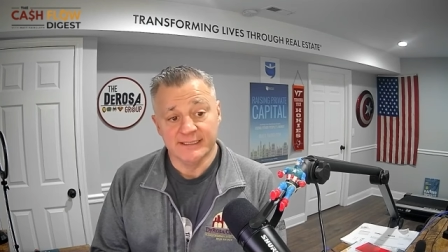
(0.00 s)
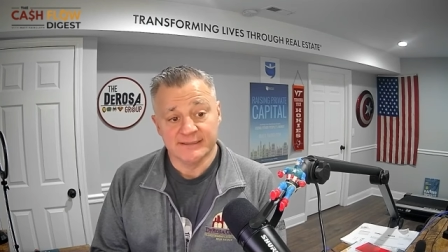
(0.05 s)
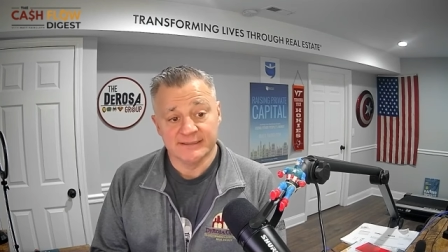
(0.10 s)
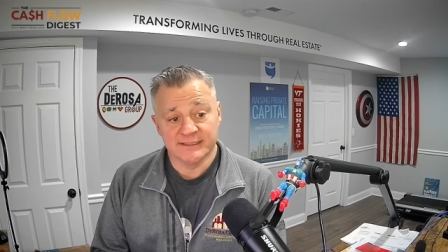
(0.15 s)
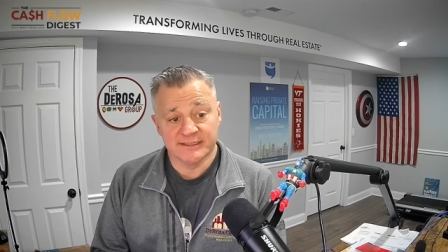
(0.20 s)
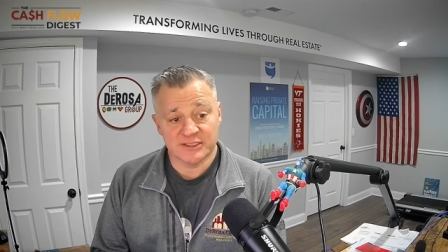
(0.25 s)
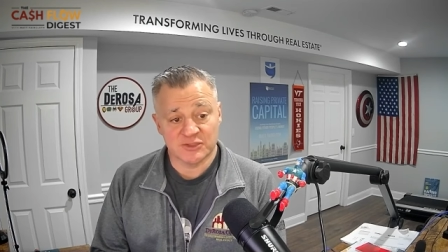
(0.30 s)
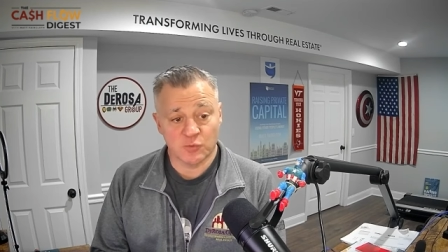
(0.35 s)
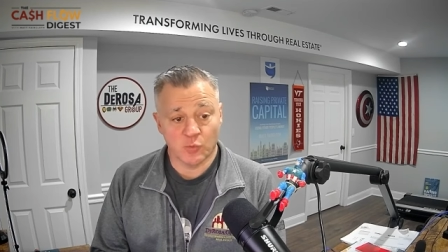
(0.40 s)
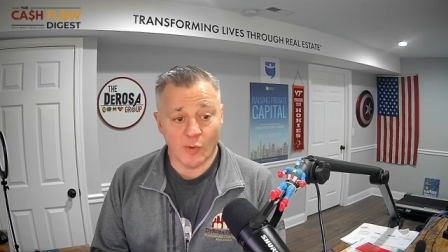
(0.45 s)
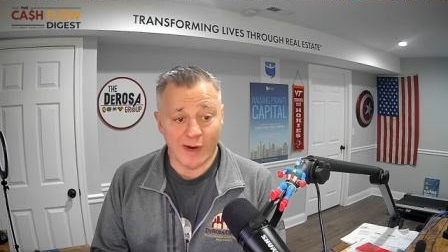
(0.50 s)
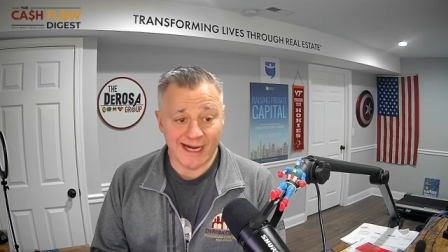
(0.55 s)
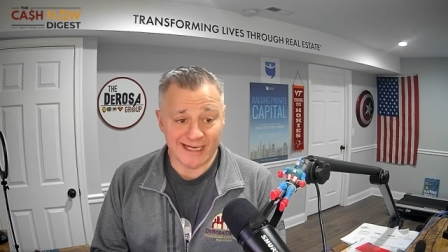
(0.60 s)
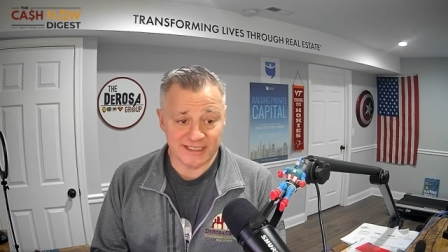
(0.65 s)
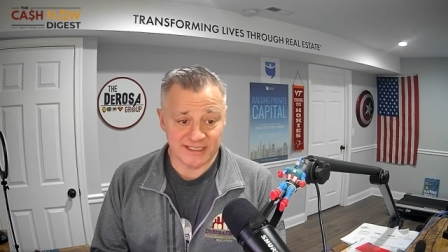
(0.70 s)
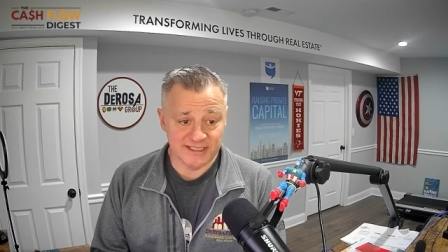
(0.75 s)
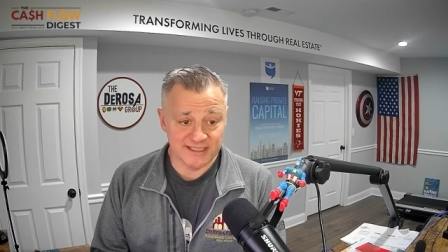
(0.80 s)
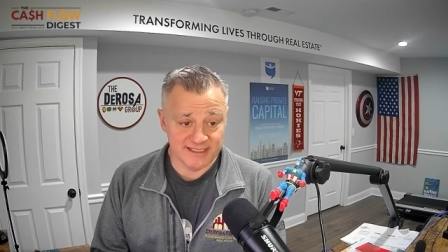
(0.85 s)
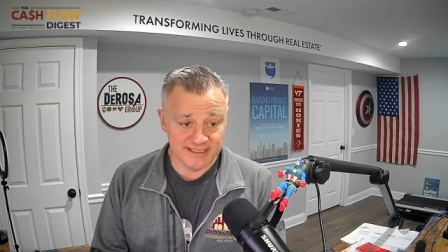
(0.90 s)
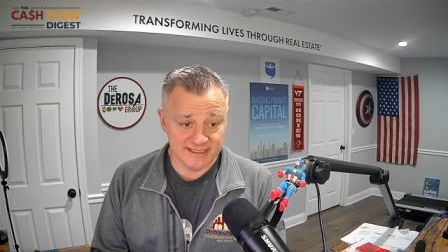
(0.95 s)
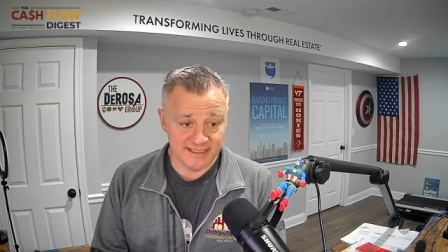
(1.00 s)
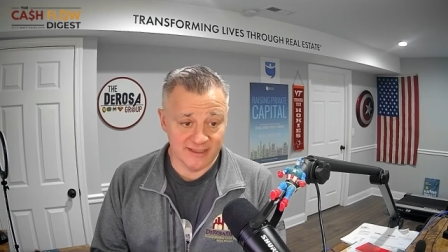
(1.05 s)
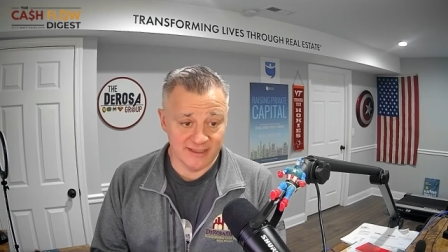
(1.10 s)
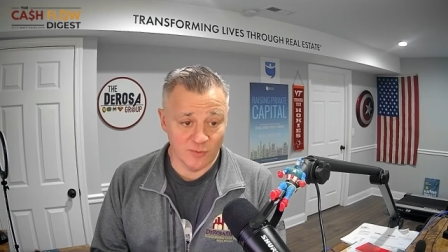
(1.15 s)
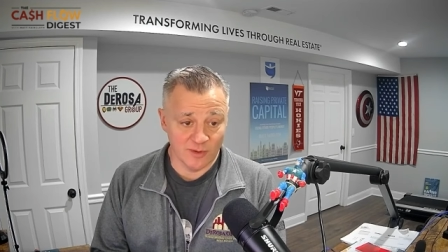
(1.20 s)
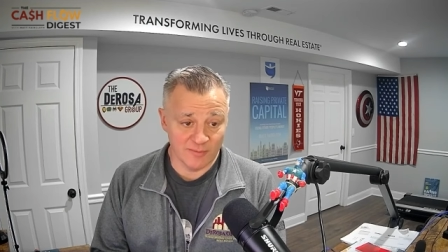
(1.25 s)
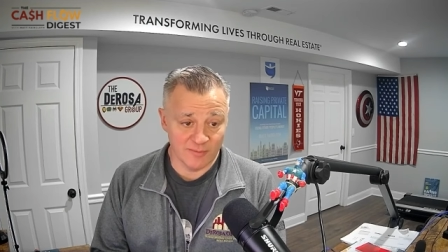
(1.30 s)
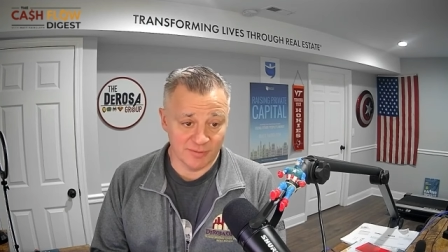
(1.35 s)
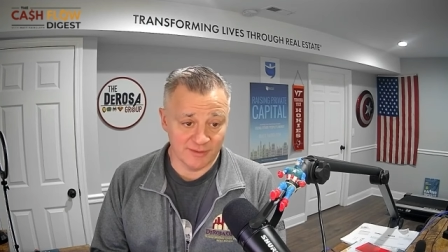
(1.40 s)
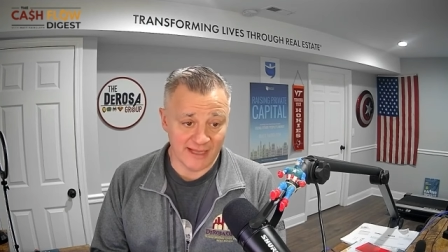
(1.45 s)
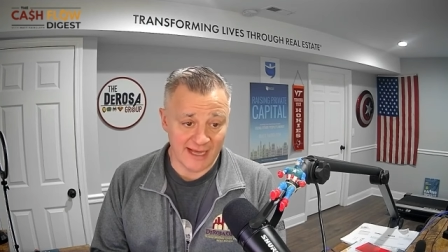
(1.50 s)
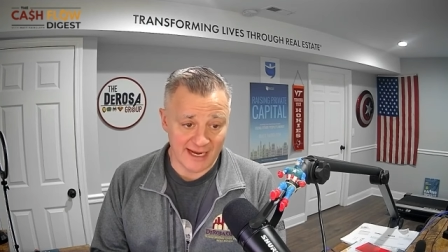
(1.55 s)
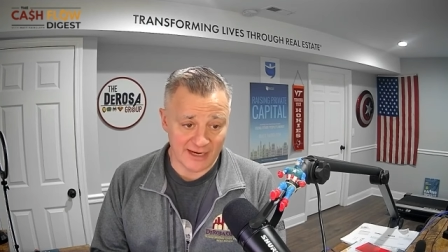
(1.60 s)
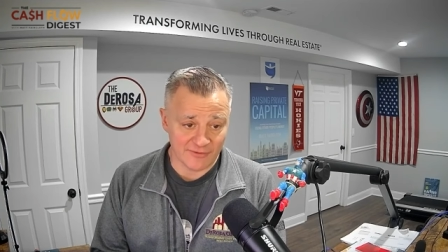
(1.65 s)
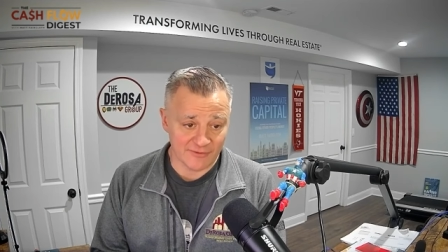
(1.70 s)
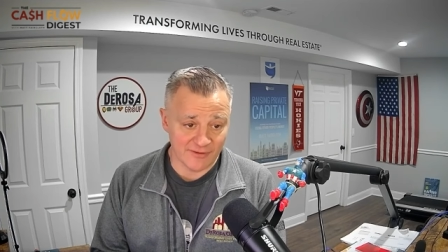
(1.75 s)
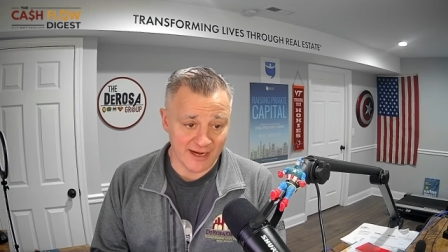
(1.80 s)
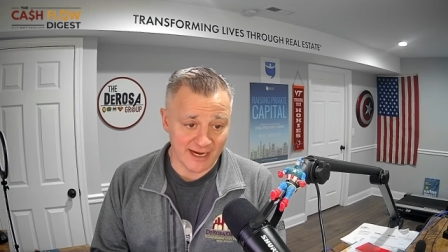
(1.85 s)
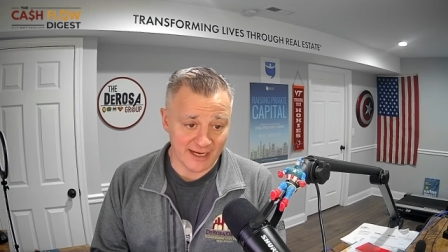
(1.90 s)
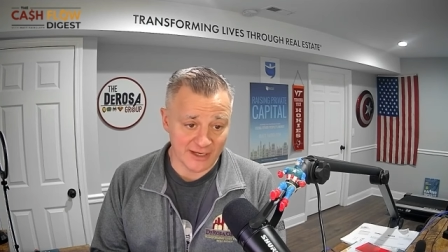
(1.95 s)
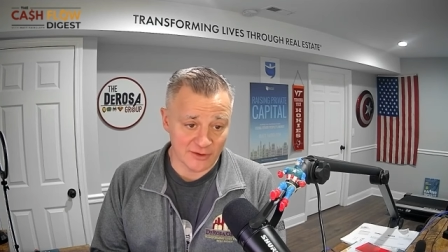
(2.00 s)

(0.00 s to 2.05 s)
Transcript: to just watch to see what BlackRock